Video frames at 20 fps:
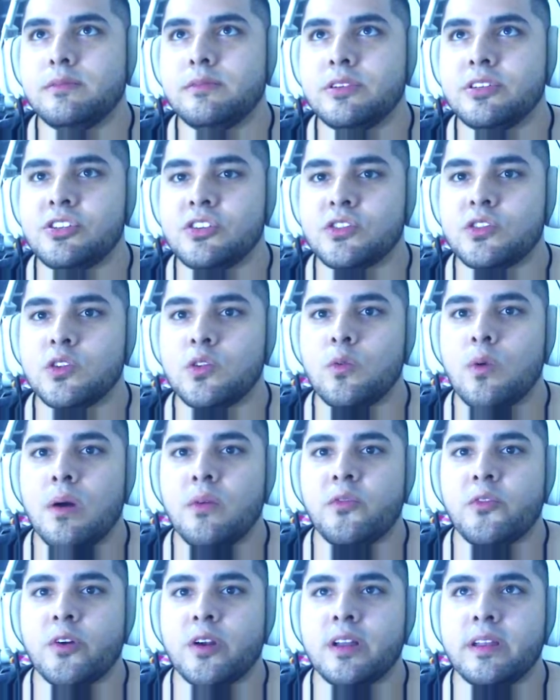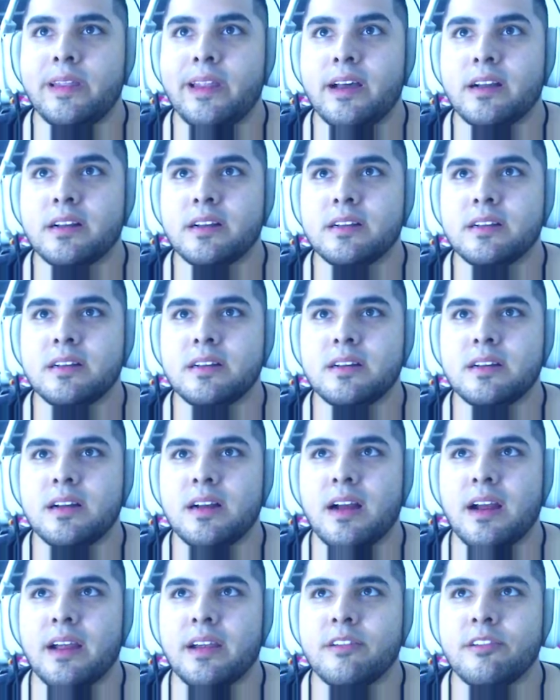we'll just do 1 for good luck.
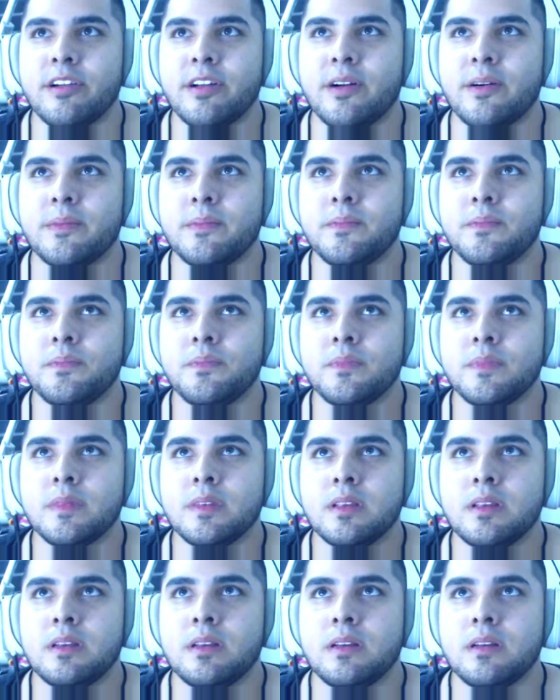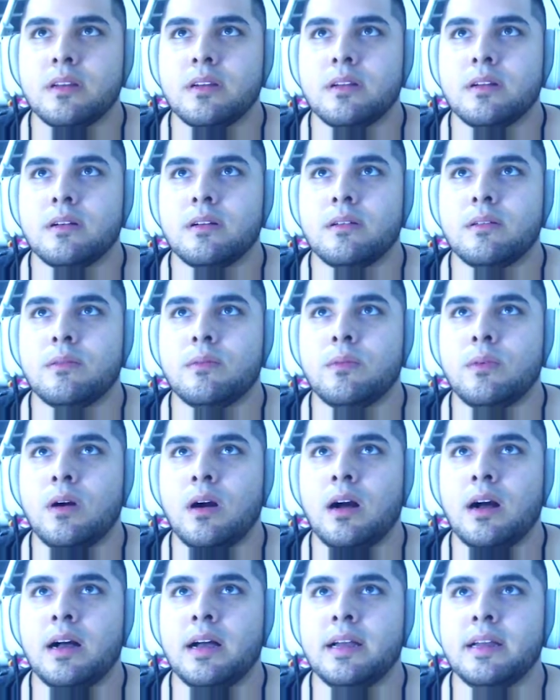All right, here we go.
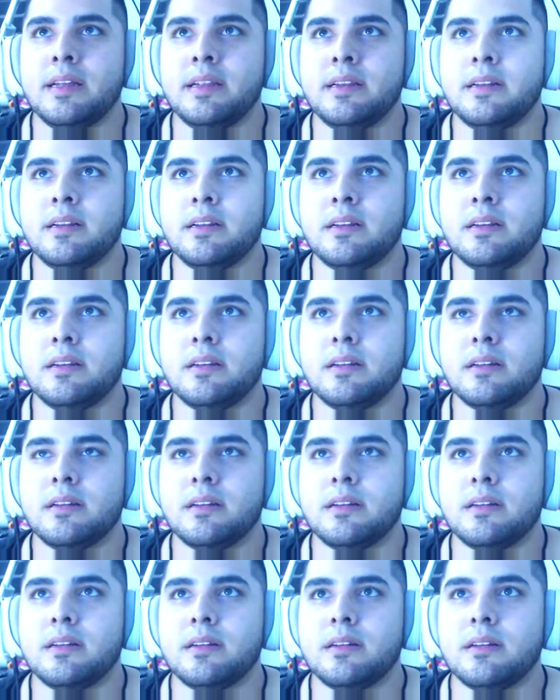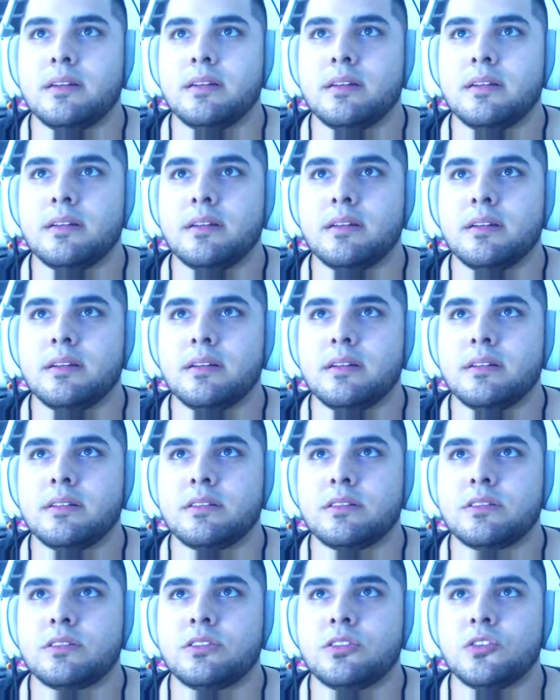1,
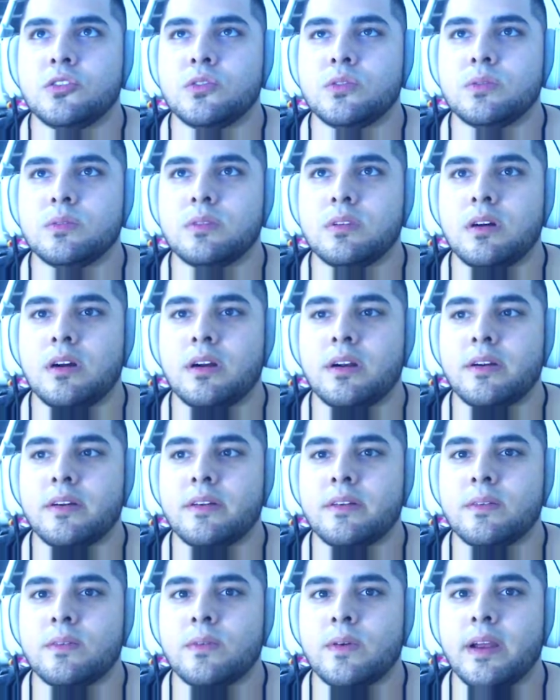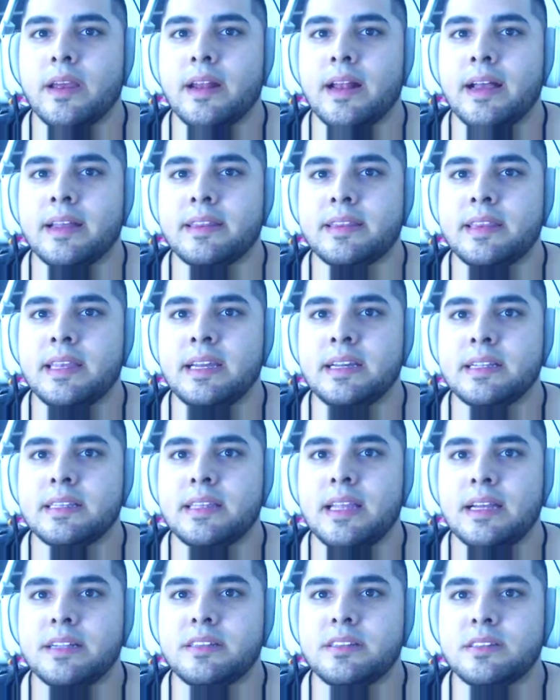2. All right, I
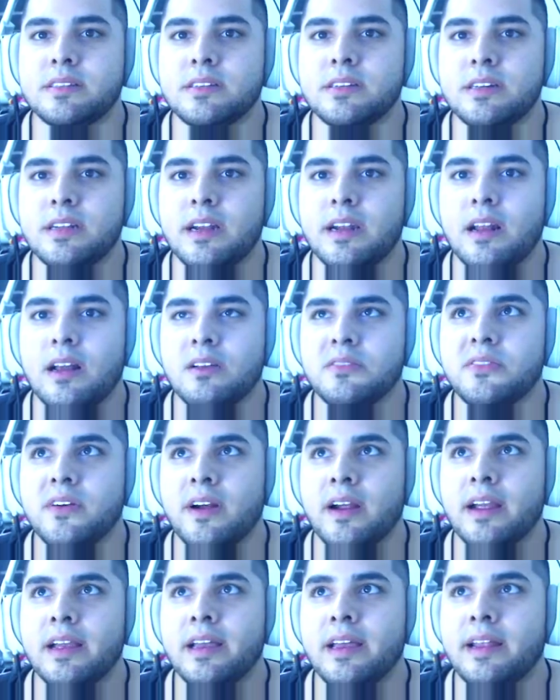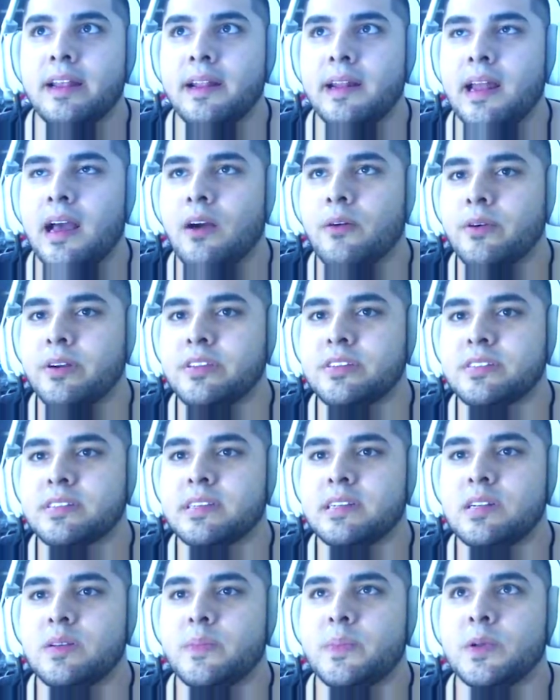think that's good enough. All right, and then now we're just
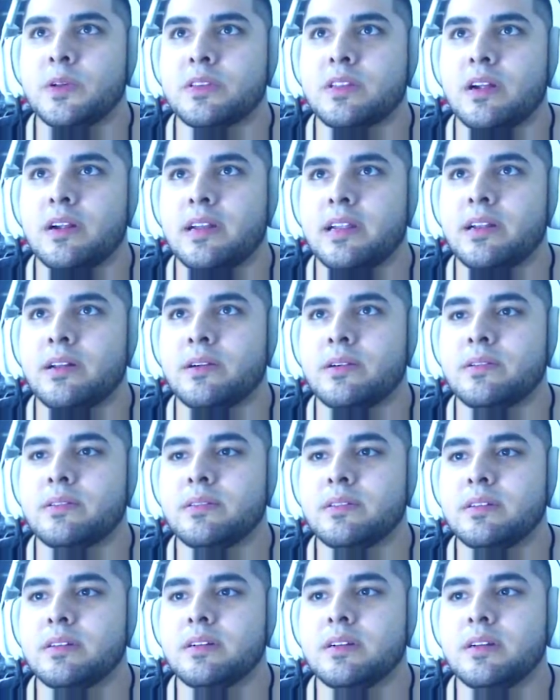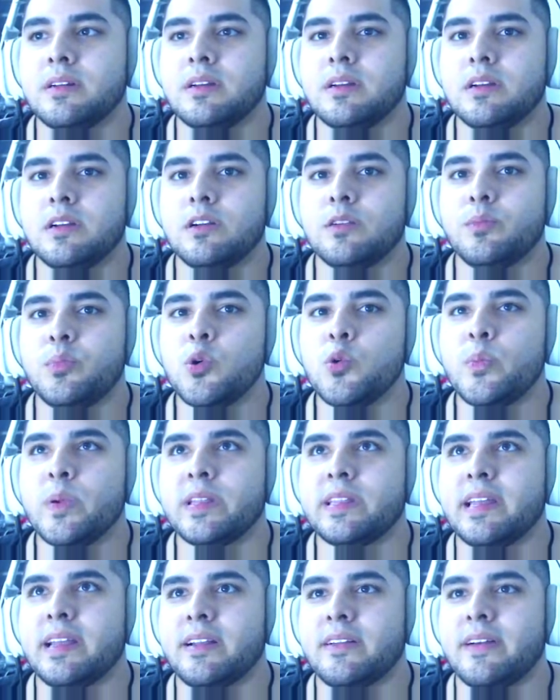gonna build our little
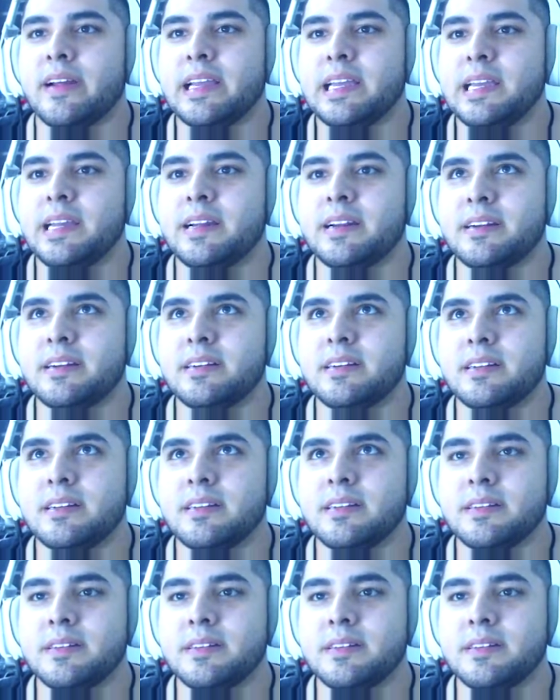poopy thing right here.